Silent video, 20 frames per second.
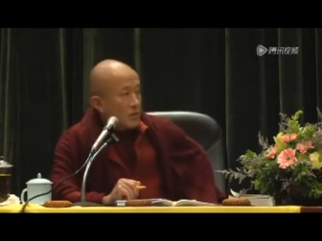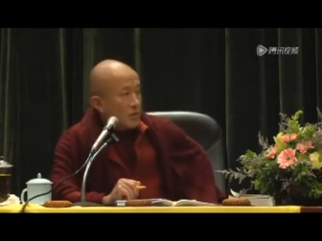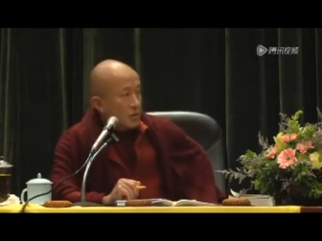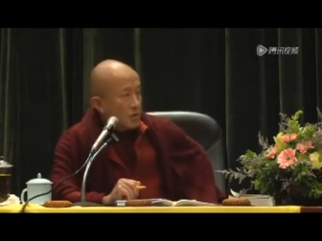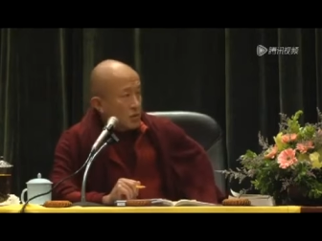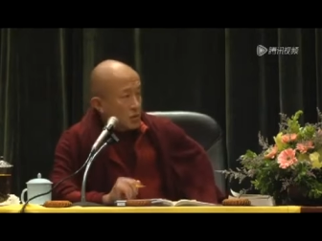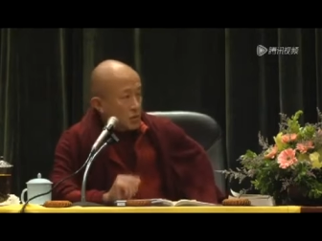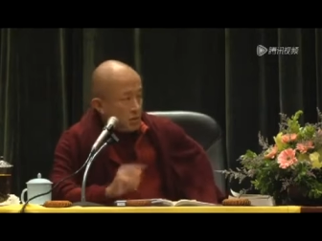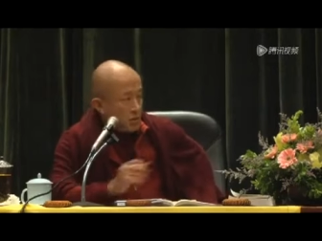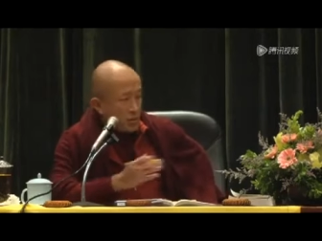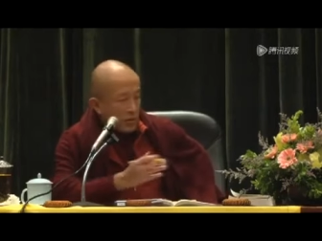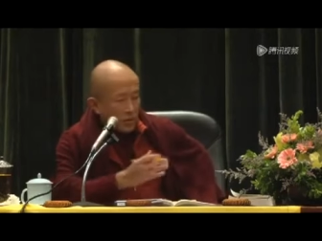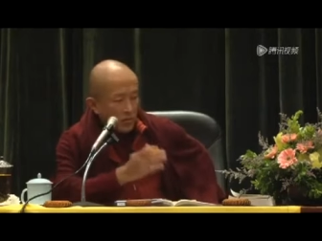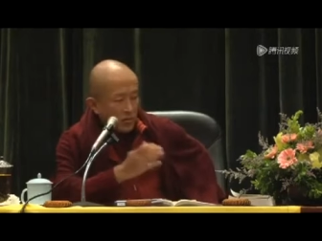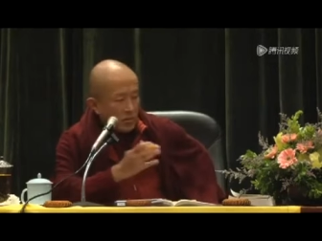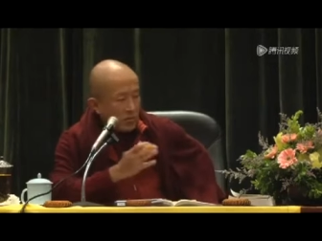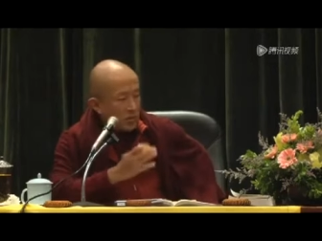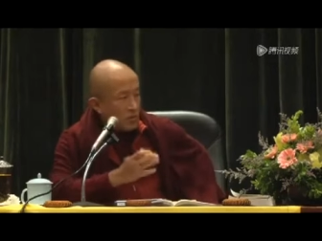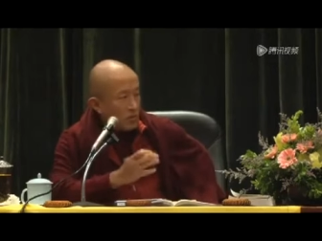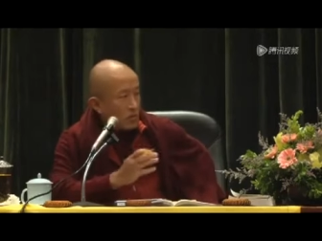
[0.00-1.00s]
Journey
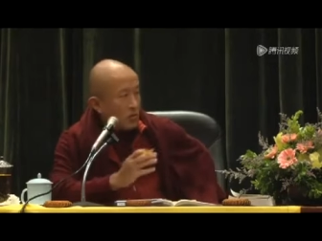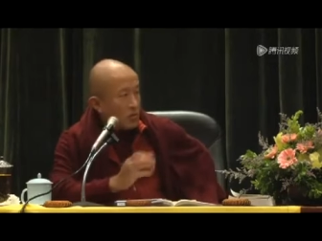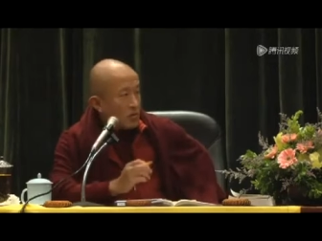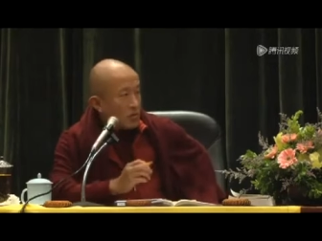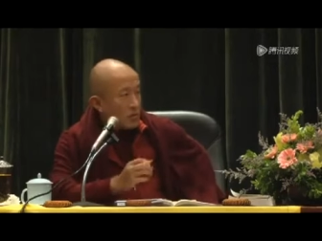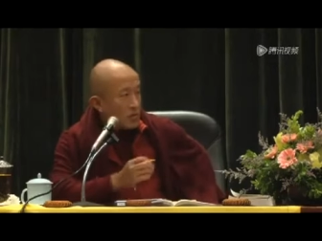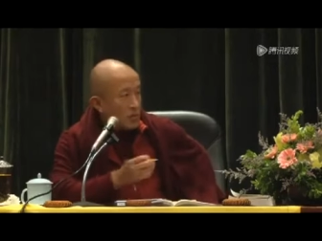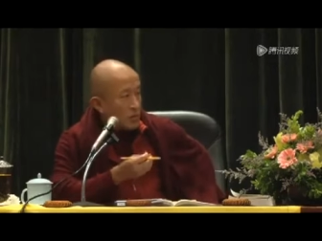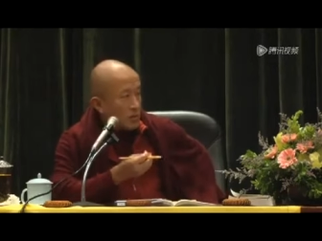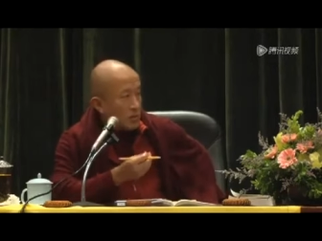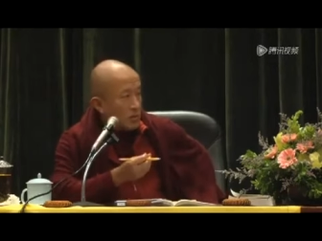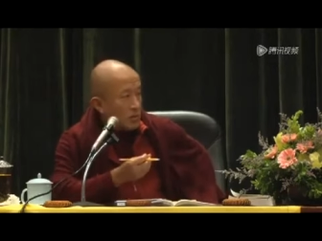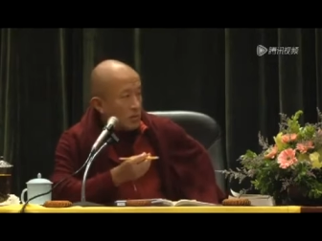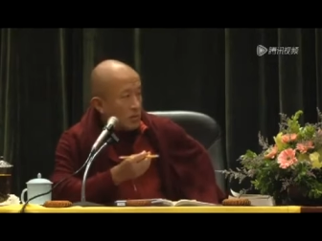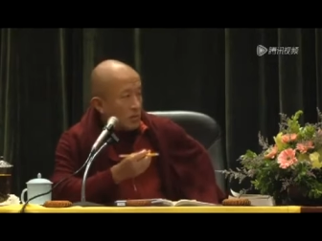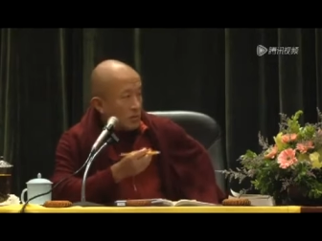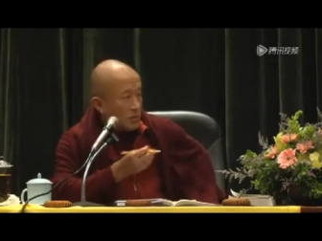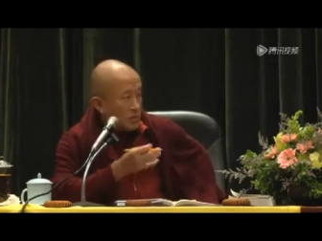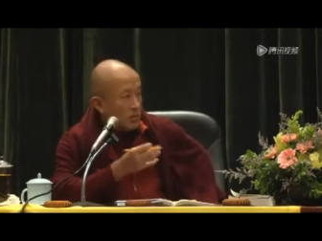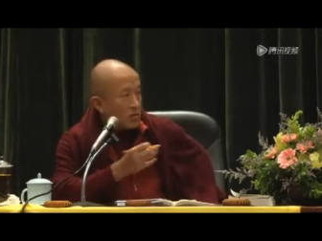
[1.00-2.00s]
or the
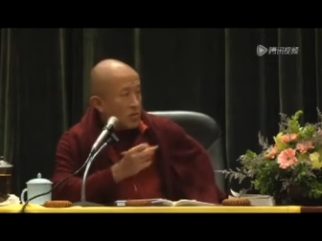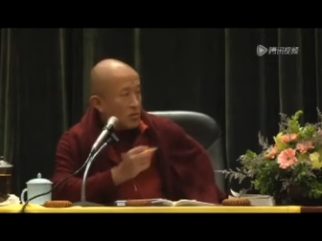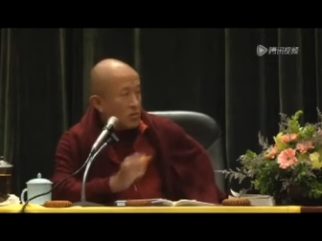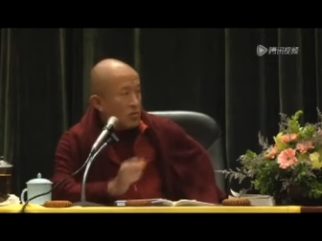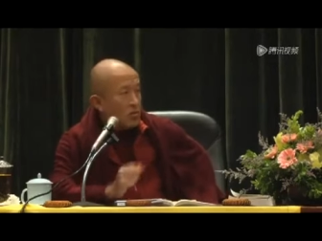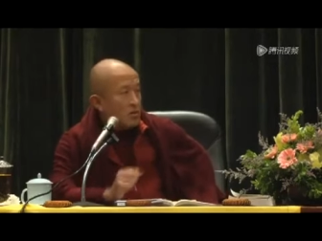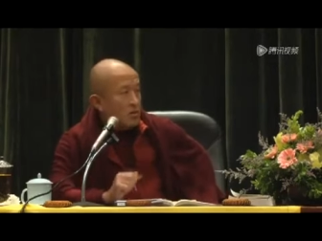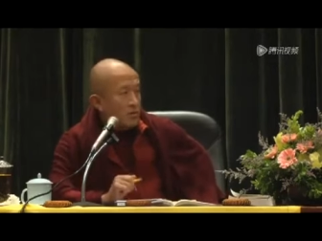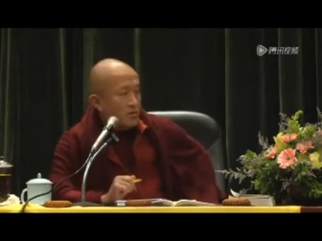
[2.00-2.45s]
road.